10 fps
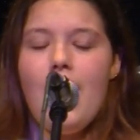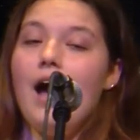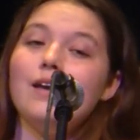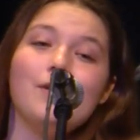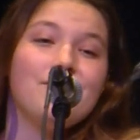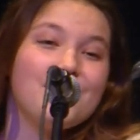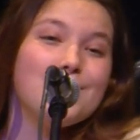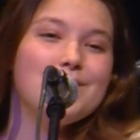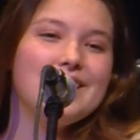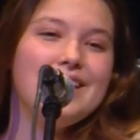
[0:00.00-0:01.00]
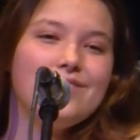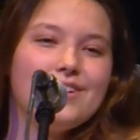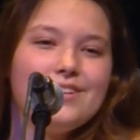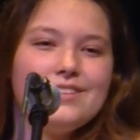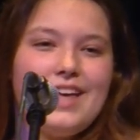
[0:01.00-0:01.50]
I am a firm
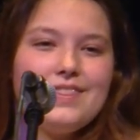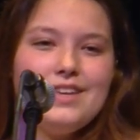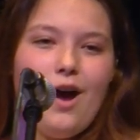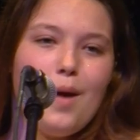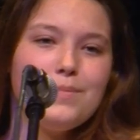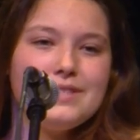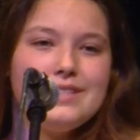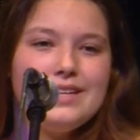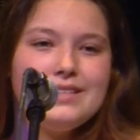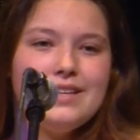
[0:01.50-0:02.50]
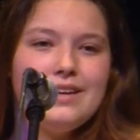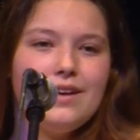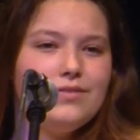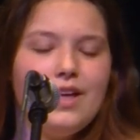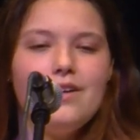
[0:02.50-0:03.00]
believer that the opposite
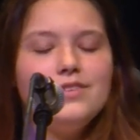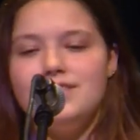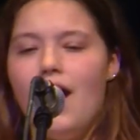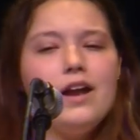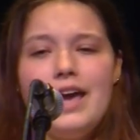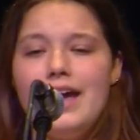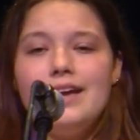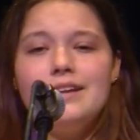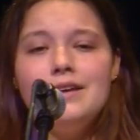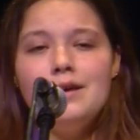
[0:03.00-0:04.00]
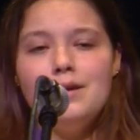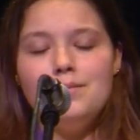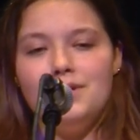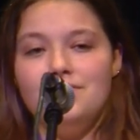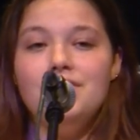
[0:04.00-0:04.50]
of love is not hate,
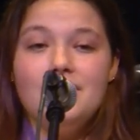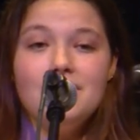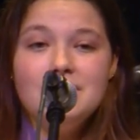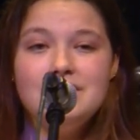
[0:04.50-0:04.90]
but fear.